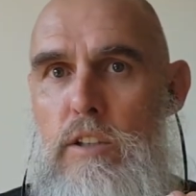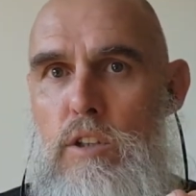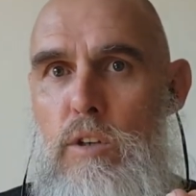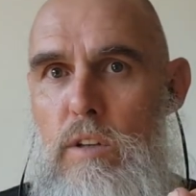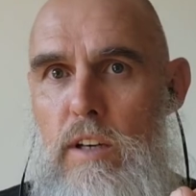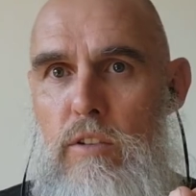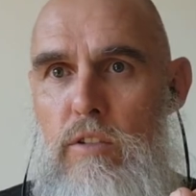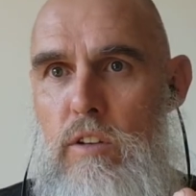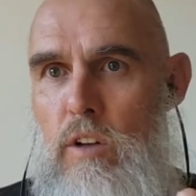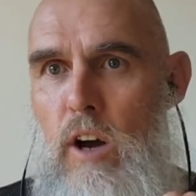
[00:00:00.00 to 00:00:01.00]
I do
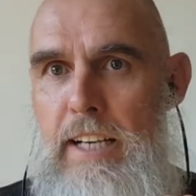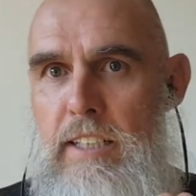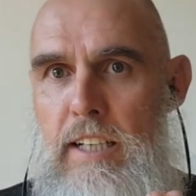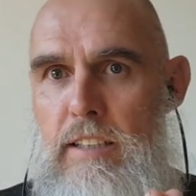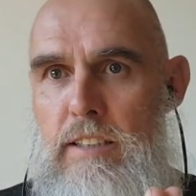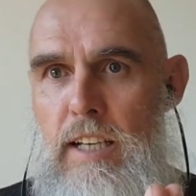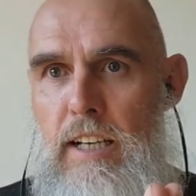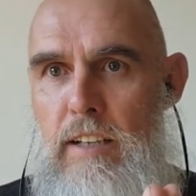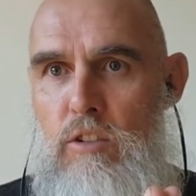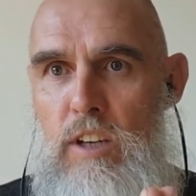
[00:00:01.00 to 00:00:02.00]
this, 19
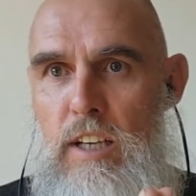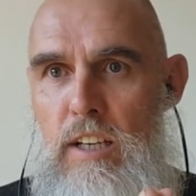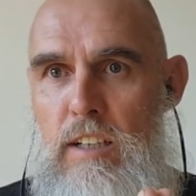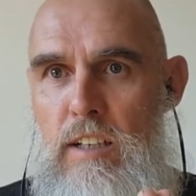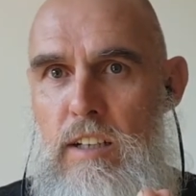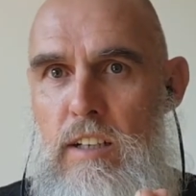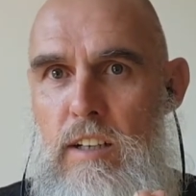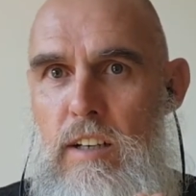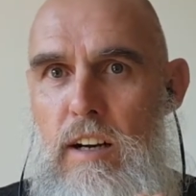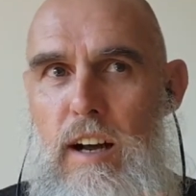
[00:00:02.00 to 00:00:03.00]
seconds in,
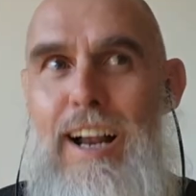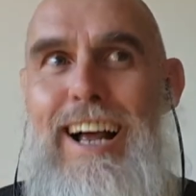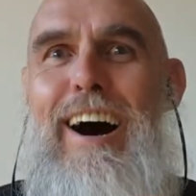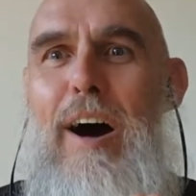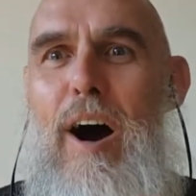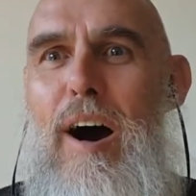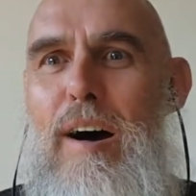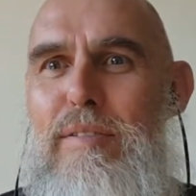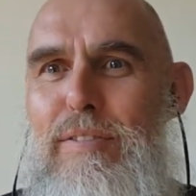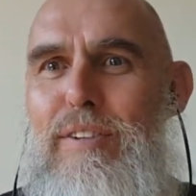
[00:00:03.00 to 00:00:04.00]

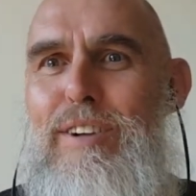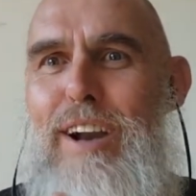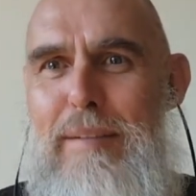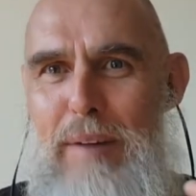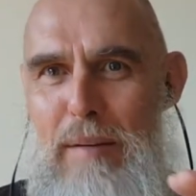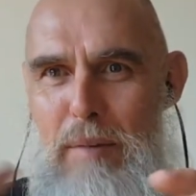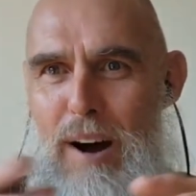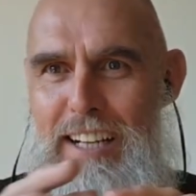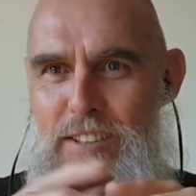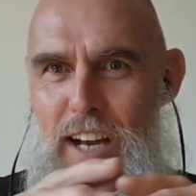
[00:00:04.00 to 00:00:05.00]
my
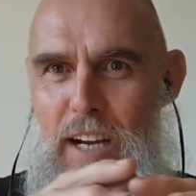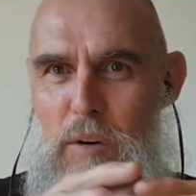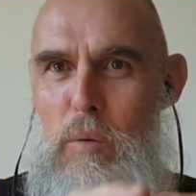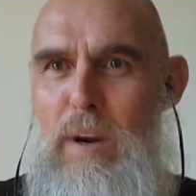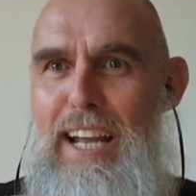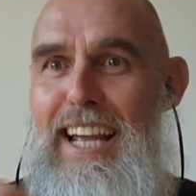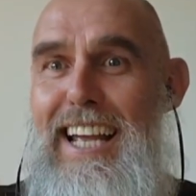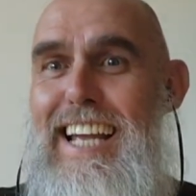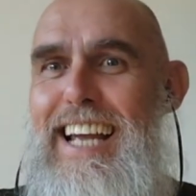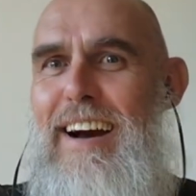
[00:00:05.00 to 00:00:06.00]
mind's like,
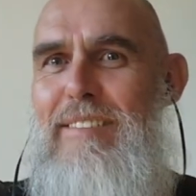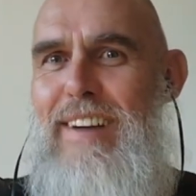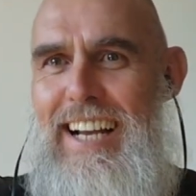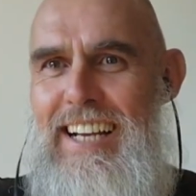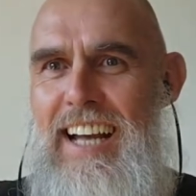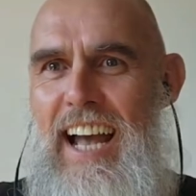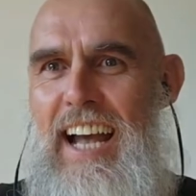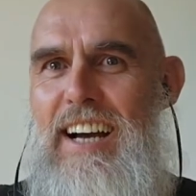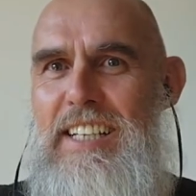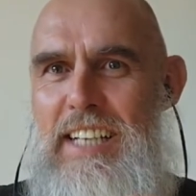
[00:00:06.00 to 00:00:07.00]
wee. I'm like,
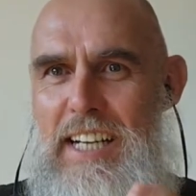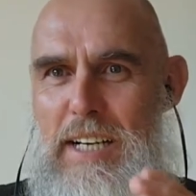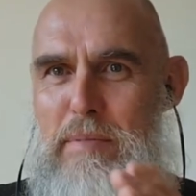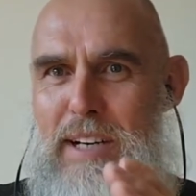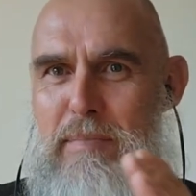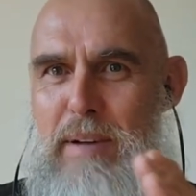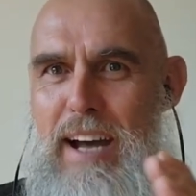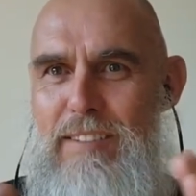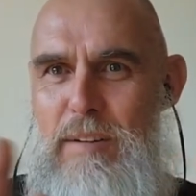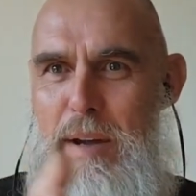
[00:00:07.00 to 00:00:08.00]
hang on, you need to bring it
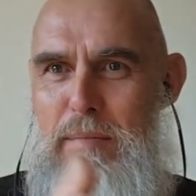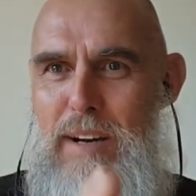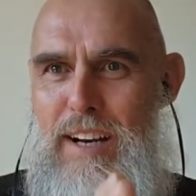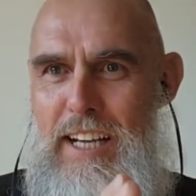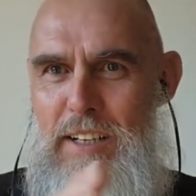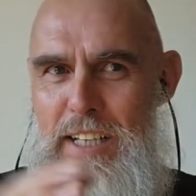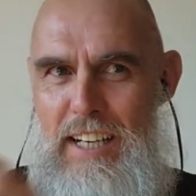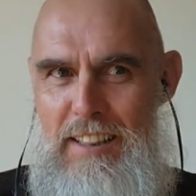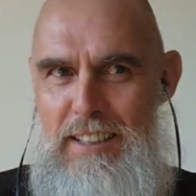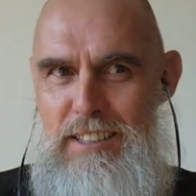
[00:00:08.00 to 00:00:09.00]
back. Remember, like you're
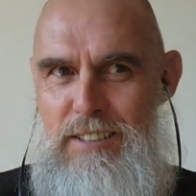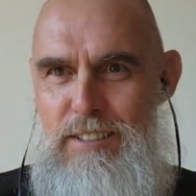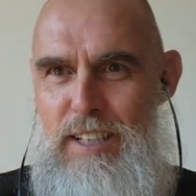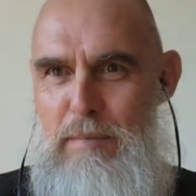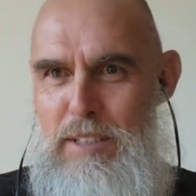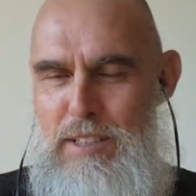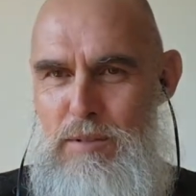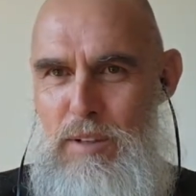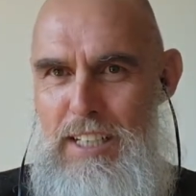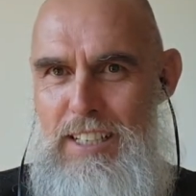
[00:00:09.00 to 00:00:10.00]
getting this grip. This
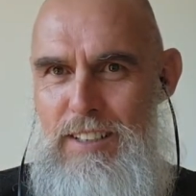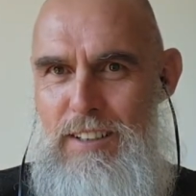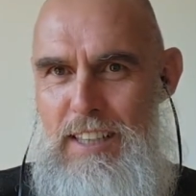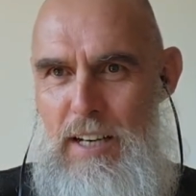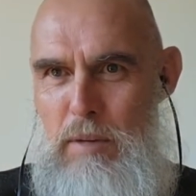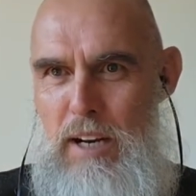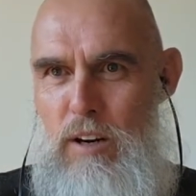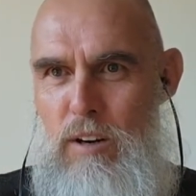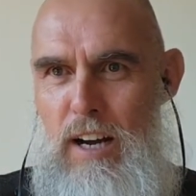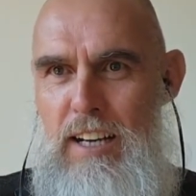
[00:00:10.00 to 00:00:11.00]
is what you're doing. And I'm
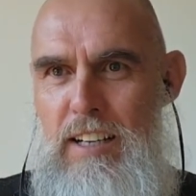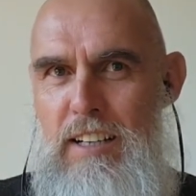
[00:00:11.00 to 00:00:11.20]
like, all right.